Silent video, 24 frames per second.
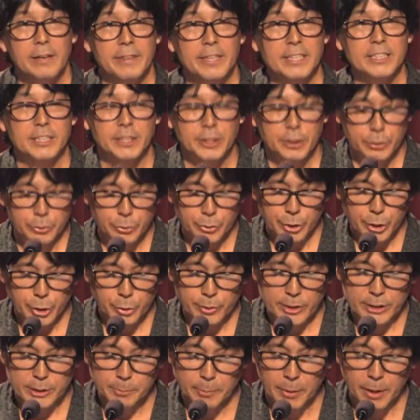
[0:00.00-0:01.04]
This new
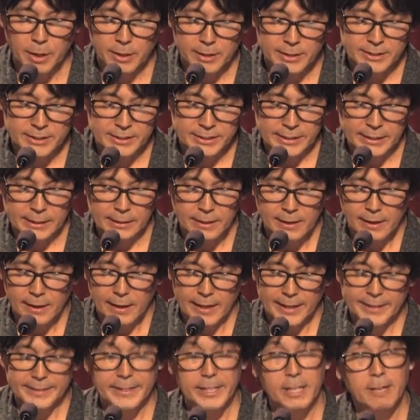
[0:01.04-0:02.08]
U.S. policy
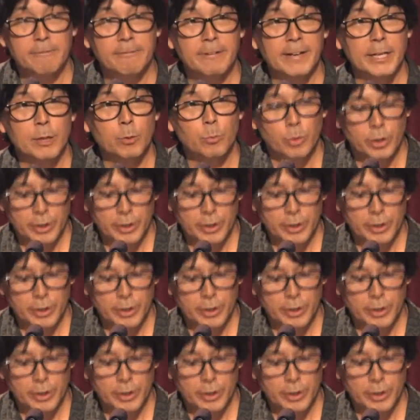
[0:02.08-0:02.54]
identified